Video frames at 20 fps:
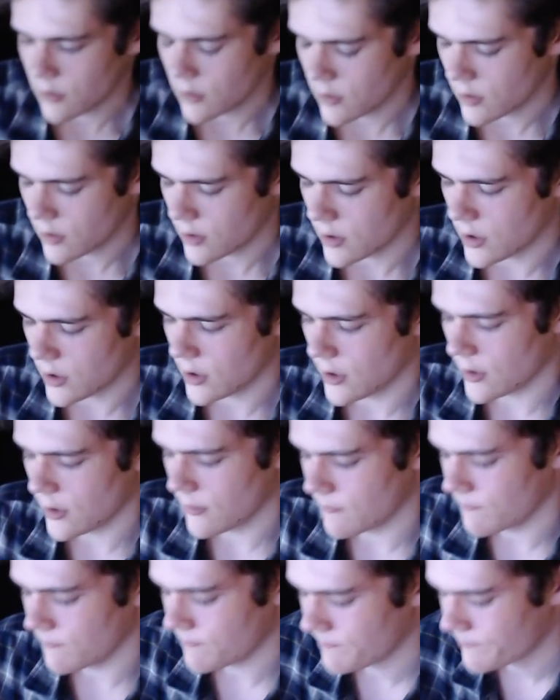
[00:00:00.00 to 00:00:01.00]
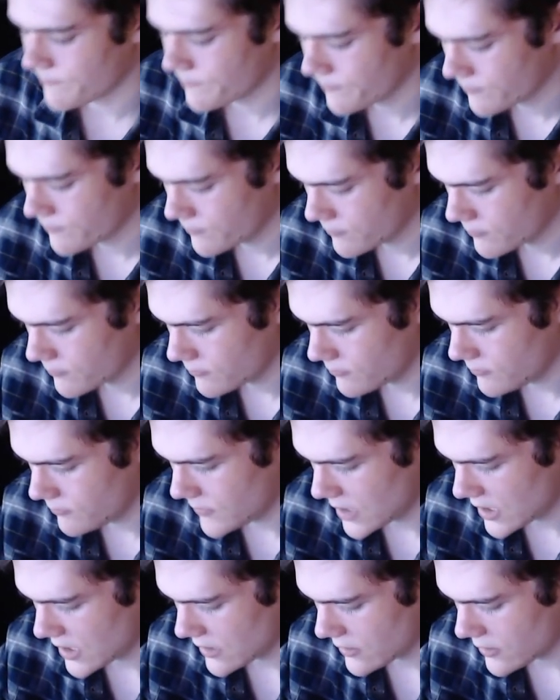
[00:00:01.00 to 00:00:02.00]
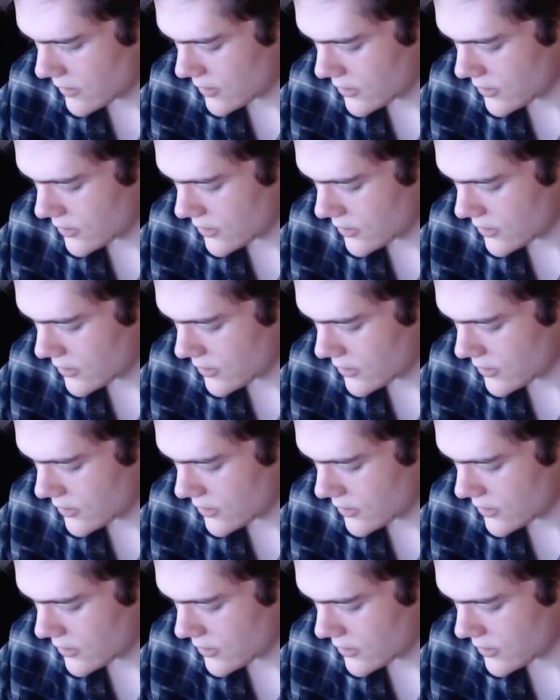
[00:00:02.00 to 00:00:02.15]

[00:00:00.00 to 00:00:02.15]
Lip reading: I got on the